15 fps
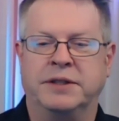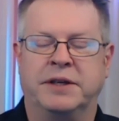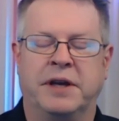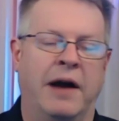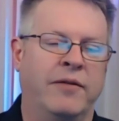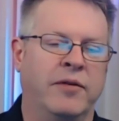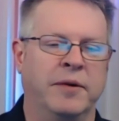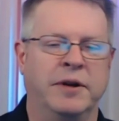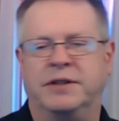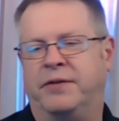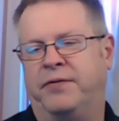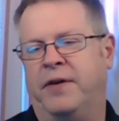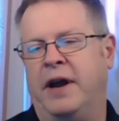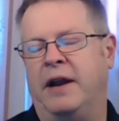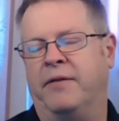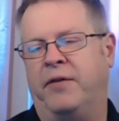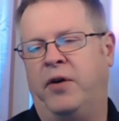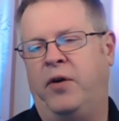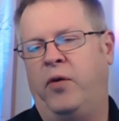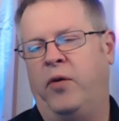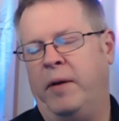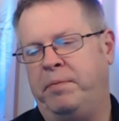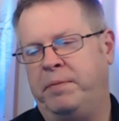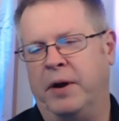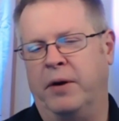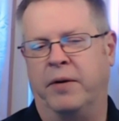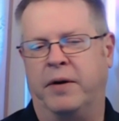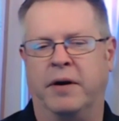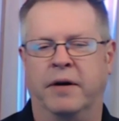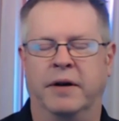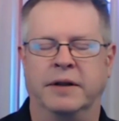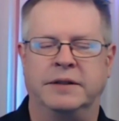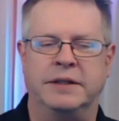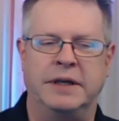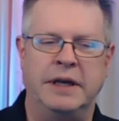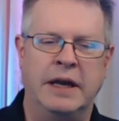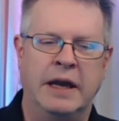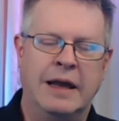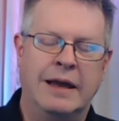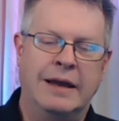government is afraid of cryptocurrency.